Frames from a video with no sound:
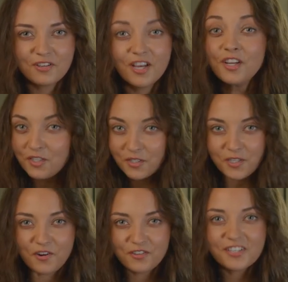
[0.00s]
Are you
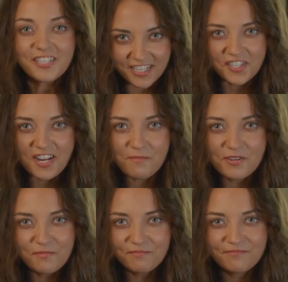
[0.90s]
ready? Let's get
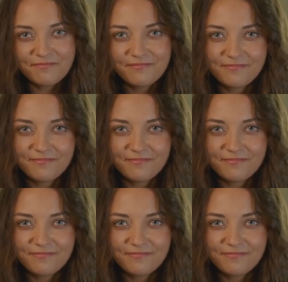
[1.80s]
started.